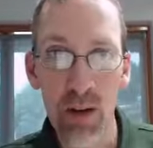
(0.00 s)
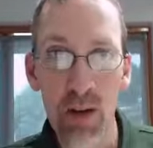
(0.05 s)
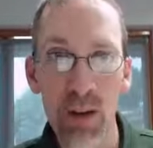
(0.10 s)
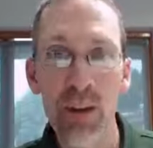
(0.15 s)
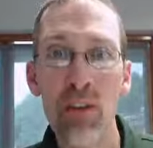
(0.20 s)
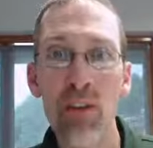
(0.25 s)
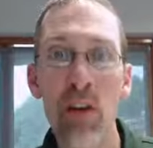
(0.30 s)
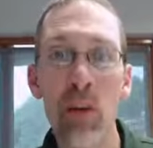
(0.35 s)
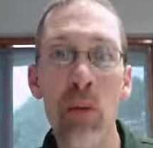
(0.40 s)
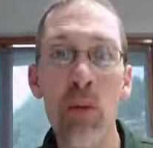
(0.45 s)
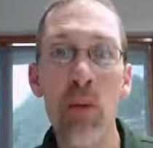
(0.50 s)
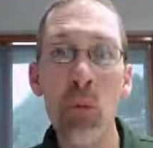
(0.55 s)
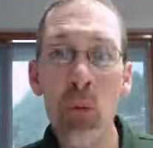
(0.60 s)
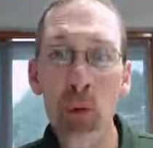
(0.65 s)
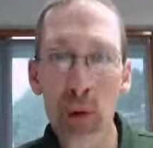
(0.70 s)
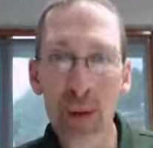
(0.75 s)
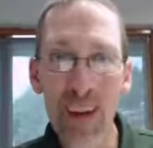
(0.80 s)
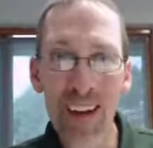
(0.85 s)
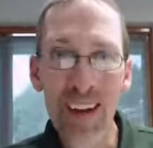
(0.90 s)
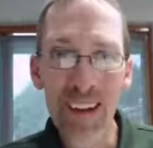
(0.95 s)
So it
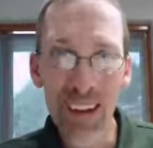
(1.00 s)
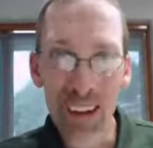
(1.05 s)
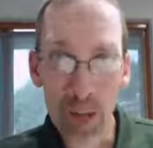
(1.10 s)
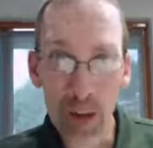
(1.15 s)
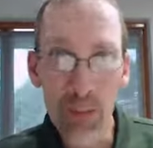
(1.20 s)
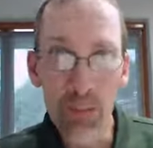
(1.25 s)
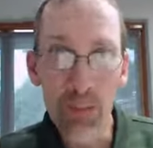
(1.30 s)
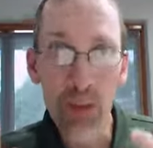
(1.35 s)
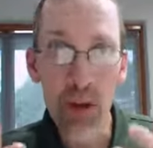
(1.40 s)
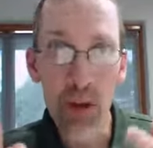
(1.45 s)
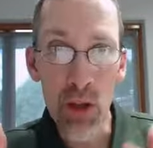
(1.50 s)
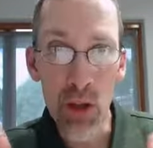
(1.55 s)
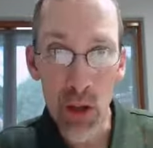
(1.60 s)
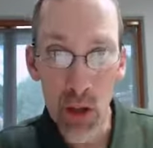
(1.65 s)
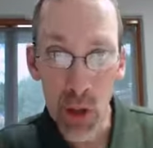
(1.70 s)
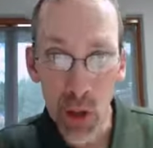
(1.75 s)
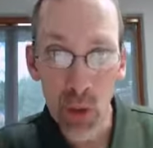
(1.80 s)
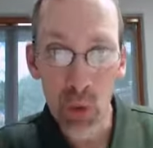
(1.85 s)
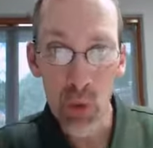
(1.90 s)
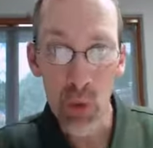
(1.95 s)
will not tempt
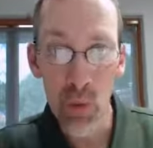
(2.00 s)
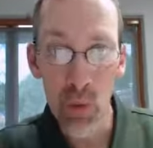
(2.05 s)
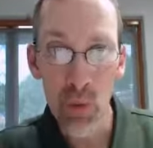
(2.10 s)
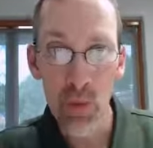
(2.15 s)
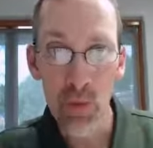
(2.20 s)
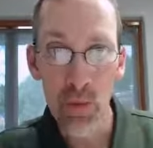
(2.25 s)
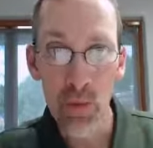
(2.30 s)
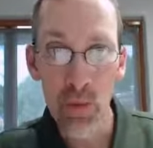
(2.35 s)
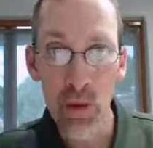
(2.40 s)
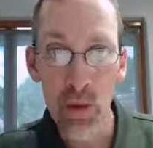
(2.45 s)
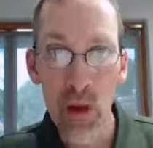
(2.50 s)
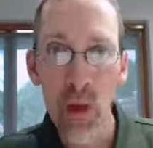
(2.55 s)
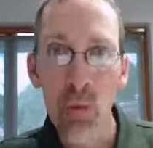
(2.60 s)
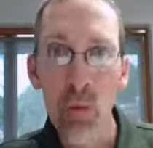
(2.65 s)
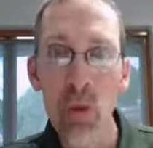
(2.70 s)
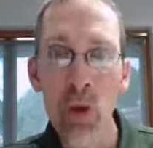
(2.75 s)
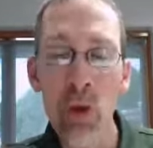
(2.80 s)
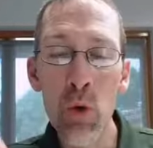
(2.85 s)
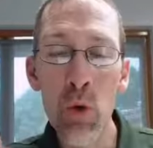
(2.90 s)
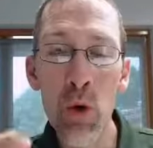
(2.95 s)
you.
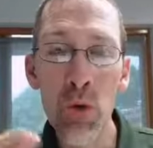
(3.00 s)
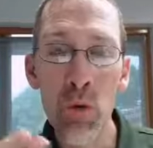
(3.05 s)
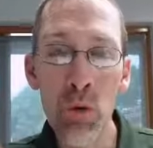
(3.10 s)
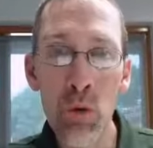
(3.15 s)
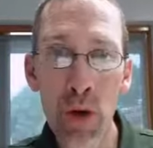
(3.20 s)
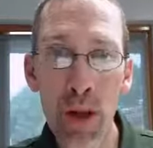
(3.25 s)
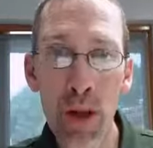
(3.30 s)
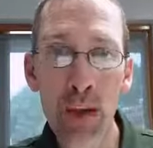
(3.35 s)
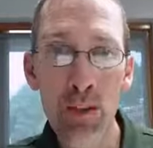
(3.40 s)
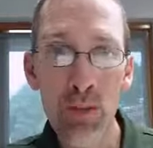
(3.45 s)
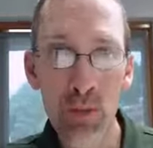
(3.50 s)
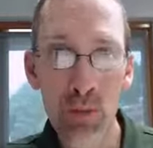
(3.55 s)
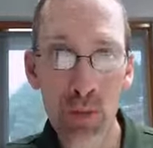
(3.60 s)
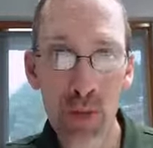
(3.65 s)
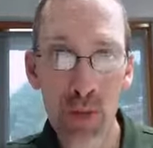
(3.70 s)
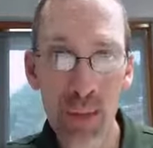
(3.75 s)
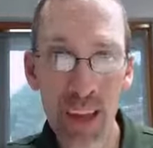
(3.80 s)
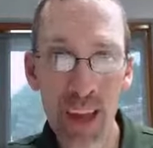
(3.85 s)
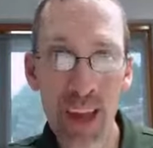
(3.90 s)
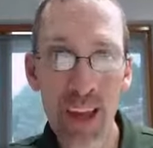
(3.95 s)
When you are raised from the
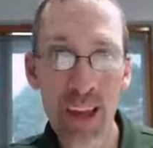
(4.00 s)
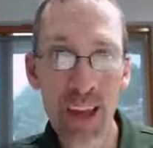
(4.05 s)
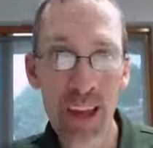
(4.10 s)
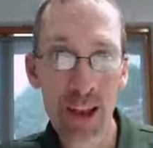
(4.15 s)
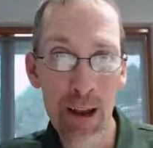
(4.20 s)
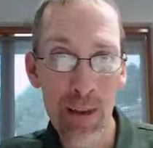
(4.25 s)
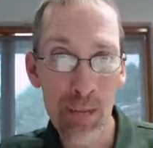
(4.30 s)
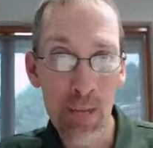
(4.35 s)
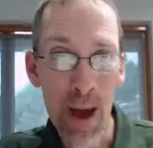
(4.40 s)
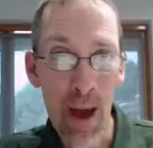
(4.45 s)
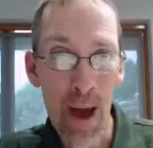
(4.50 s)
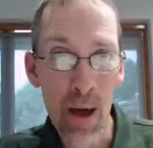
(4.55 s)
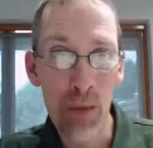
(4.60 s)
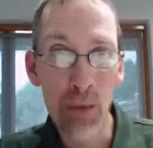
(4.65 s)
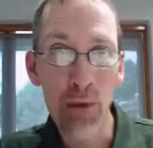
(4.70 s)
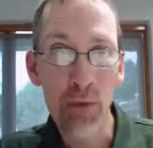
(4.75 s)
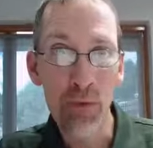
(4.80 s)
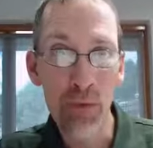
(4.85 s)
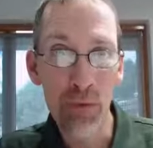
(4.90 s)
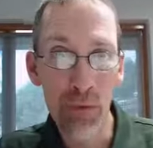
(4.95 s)
dead and
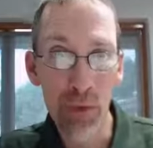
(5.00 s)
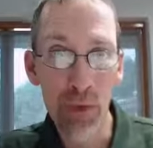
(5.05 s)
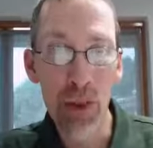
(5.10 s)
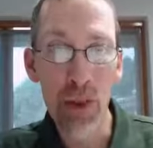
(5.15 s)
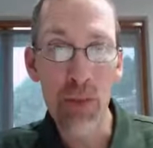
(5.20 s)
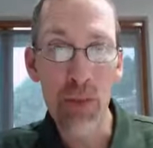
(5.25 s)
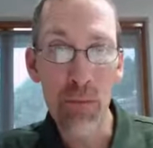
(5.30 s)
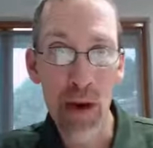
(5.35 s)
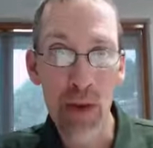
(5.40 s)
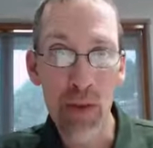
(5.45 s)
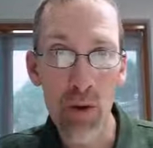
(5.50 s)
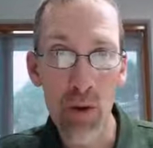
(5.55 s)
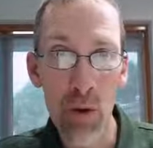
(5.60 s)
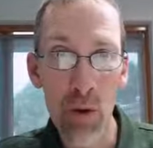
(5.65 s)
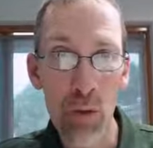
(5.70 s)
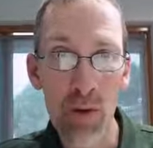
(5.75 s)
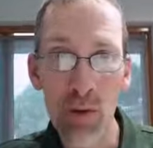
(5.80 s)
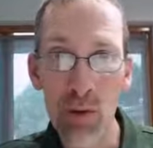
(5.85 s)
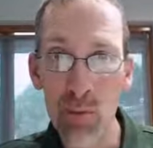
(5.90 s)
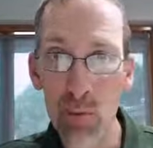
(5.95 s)
empowered fully by the
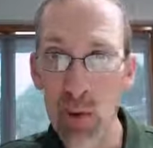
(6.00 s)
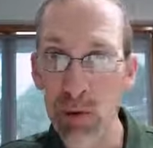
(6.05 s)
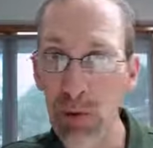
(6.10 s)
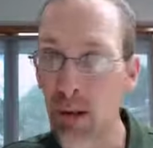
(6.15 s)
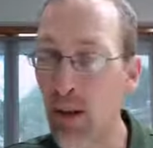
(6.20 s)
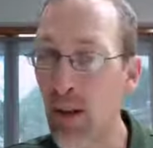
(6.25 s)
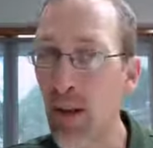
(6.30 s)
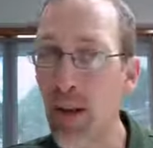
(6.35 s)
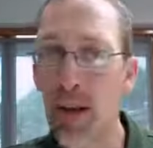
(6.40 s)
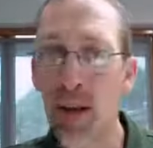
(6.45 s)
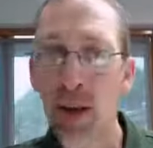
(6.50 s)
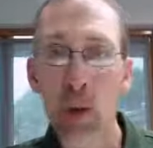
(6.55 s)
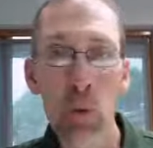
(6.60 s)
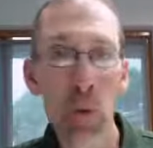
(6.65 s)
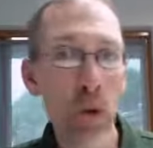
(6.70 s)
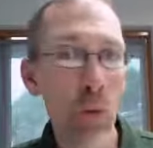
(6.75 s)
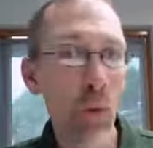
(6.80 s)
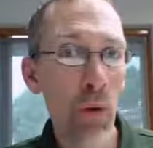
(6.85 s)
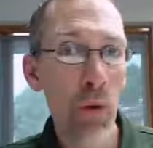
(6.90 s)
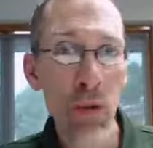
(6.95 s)
Holy Spirit,
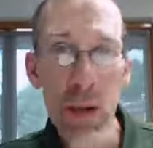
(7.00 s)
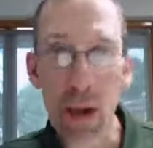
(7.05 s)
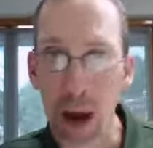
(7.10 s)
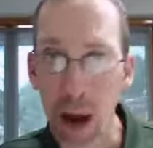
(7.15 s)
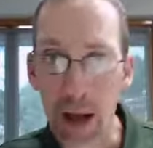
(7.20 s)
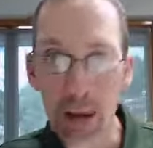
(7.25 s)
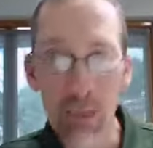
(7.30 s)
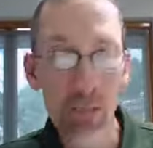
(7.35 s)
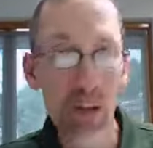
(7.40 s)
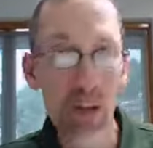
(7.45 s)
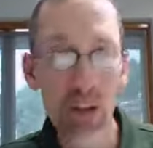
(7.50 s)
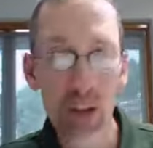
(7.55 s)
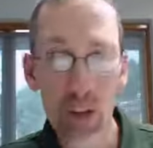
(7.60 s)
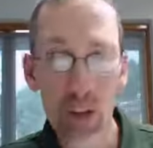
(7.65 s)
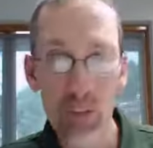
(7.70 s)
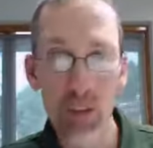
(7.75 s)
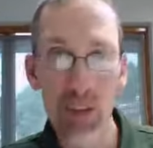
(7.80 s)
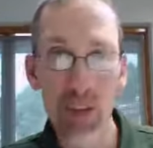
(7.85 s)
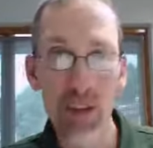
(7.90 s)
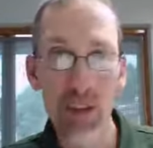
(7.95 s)
we will not be
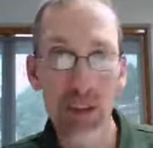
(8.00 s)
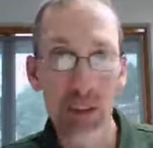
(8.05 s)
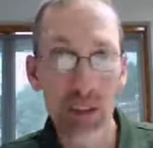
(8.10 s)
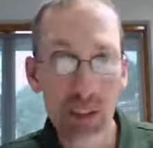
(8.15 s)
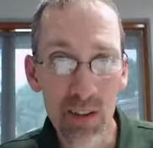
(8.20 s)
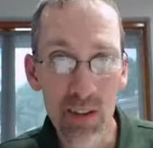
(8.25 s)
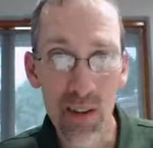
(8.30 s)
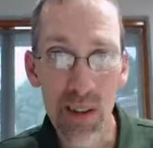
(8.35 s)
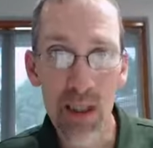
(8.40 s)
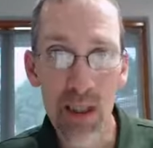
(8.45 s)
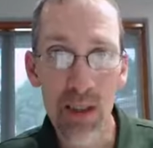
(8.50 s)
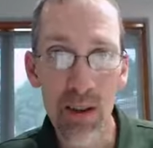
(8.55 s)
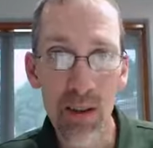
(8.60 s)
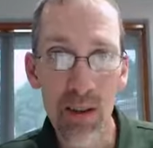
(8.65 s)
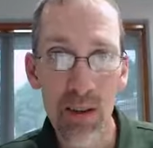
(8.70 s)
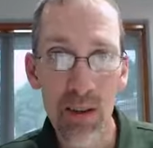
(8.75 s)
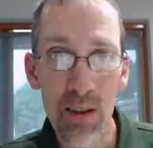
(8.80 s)
tempted to sin.